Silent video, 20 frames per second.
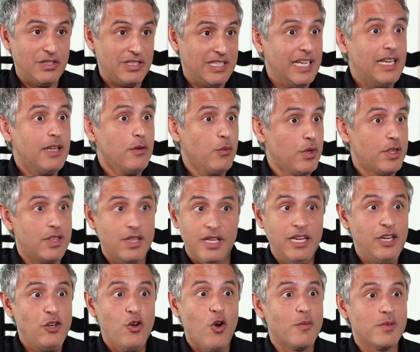did it with
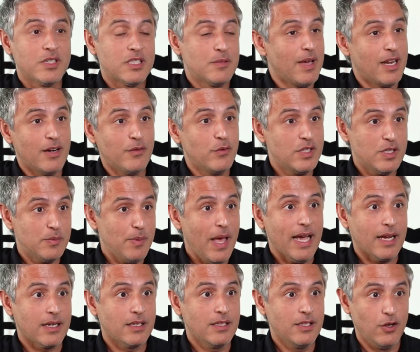an enormous amount of
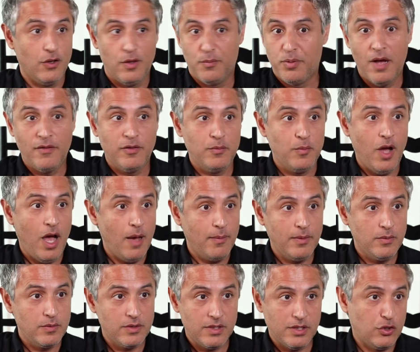respect. The Prophet
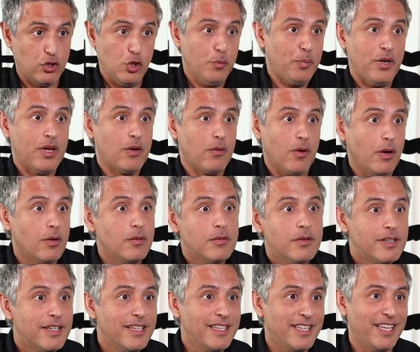Muhammad was a superhero.
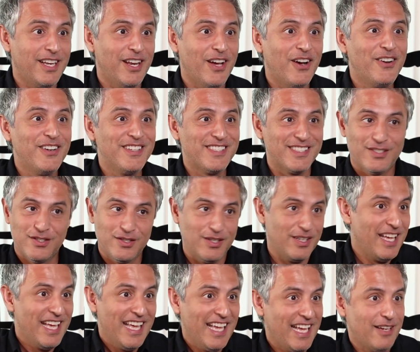Right.
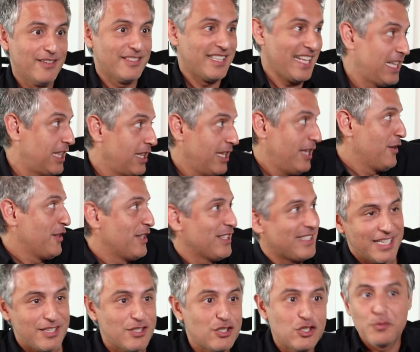He was like
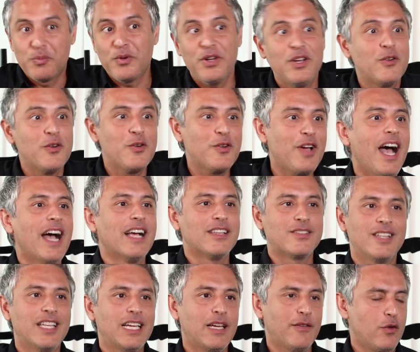this like superhero guy.
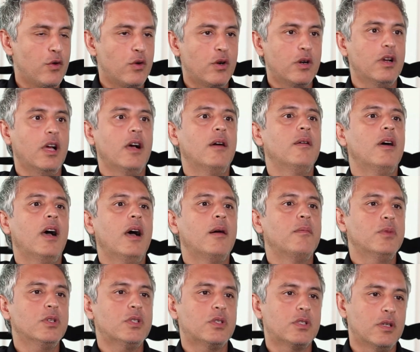So like if you're a
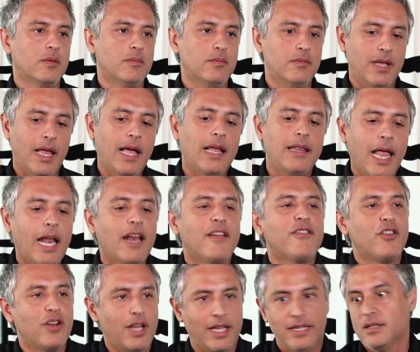Muslim, not
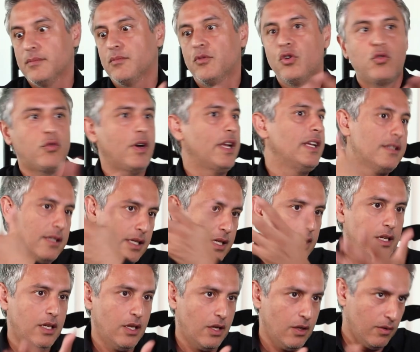if you're like some
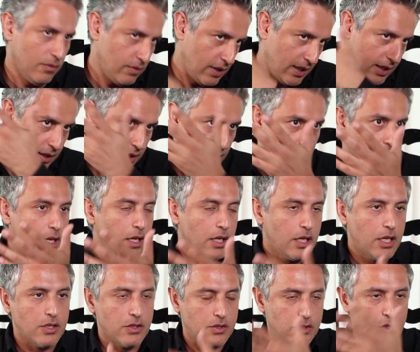crazy like
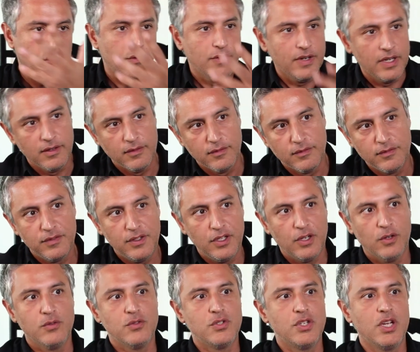conservative
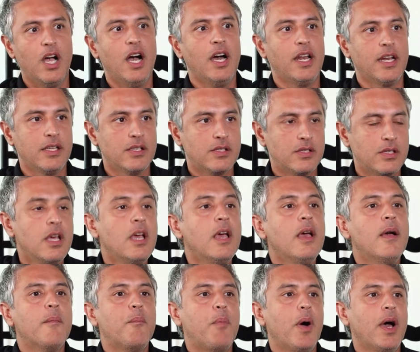jihadist,
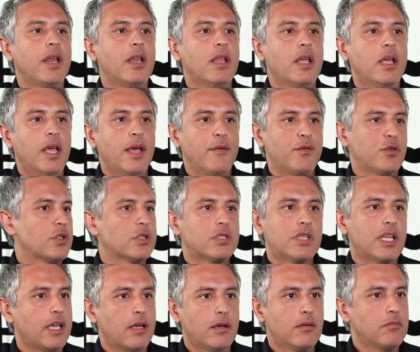but if you're
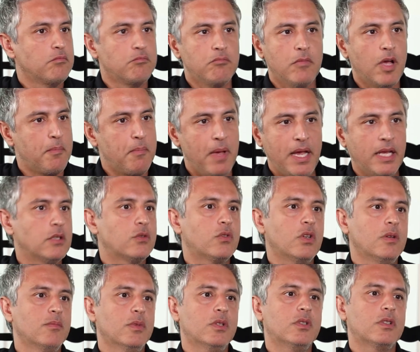just like a
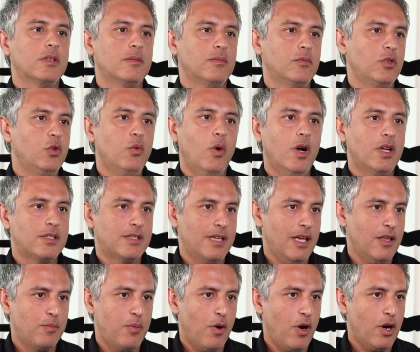mainstream Muslim, you watch
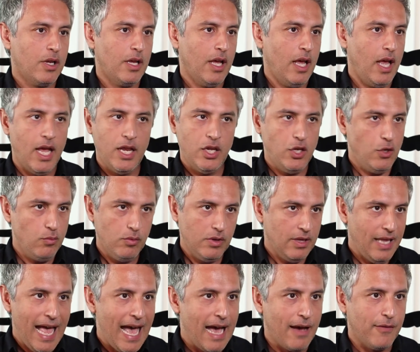South Park and you
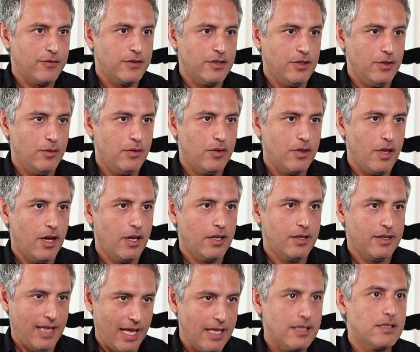laughed. You
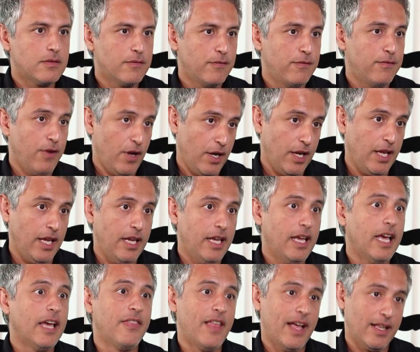thought that's
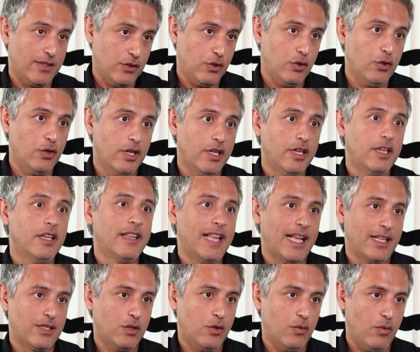funny and that's good and
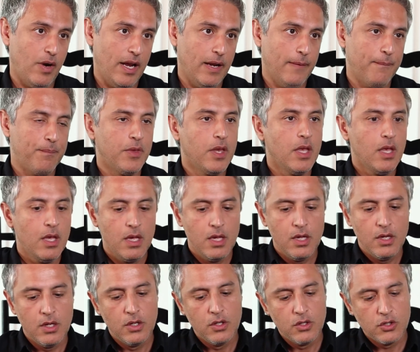that's great.
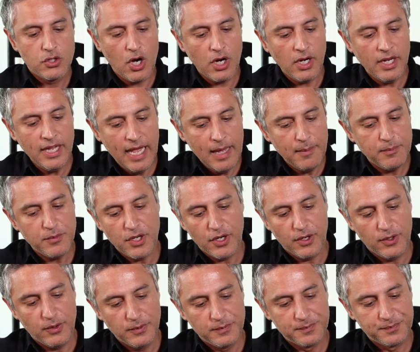Charlie
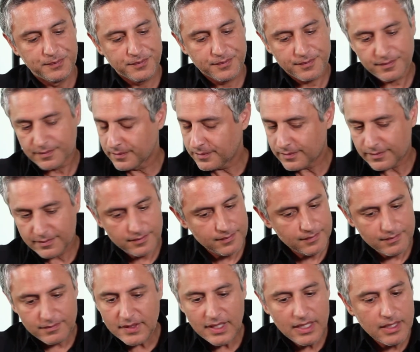Hebdo,
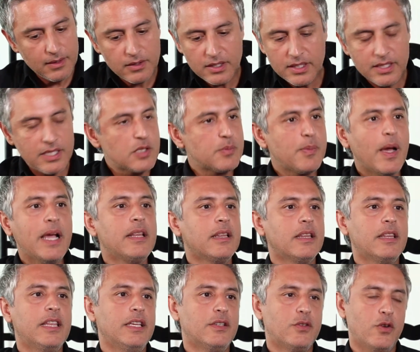
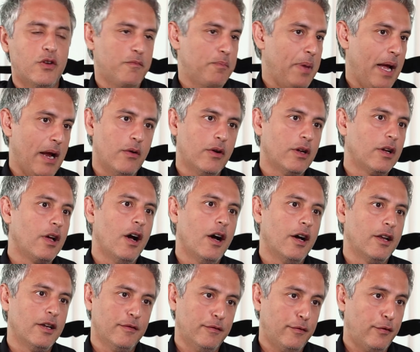despite the sort of
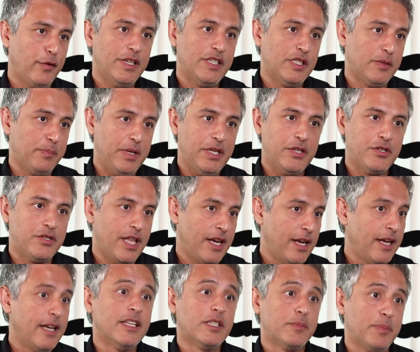paragon of free speech
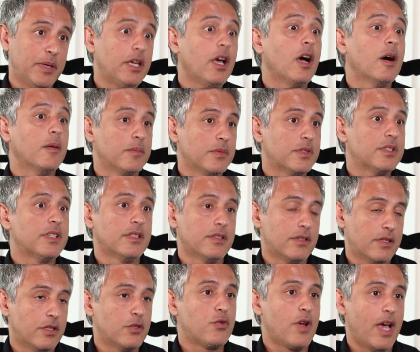that it has become
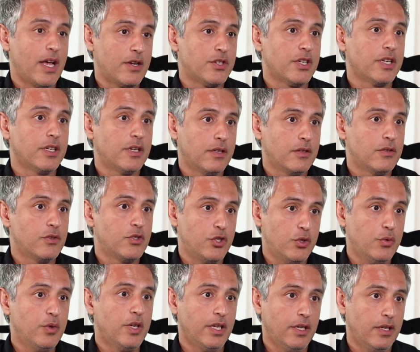since the tragic
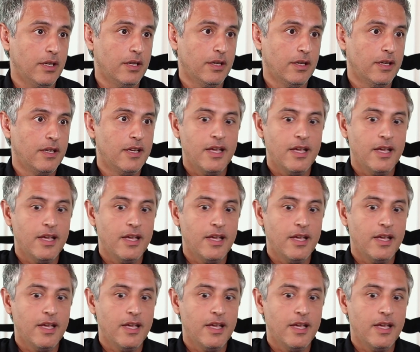shooting,